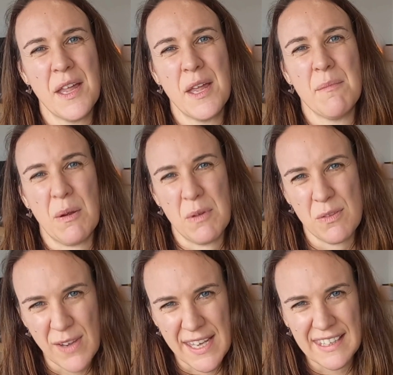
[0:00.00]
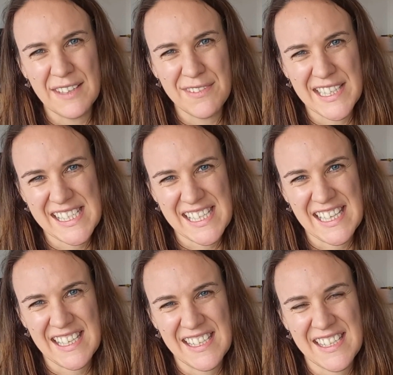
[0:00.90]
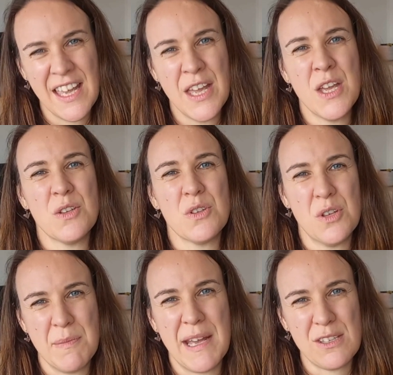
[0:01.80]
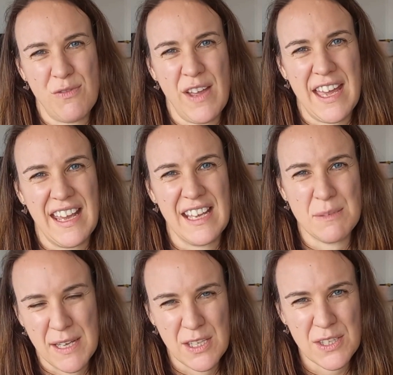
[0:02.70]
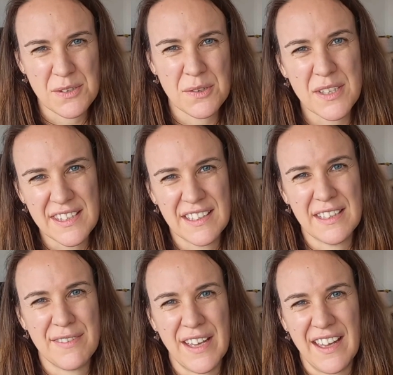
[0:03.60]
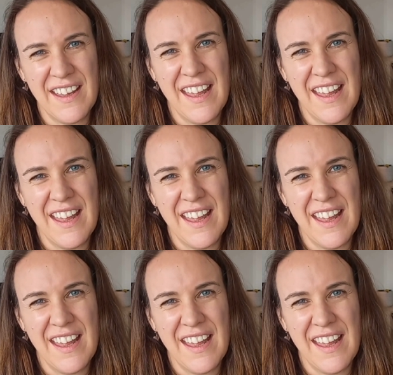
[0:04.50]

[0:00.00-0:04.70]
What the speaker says: But with fatty liver disease, too much fat has been stored in the liver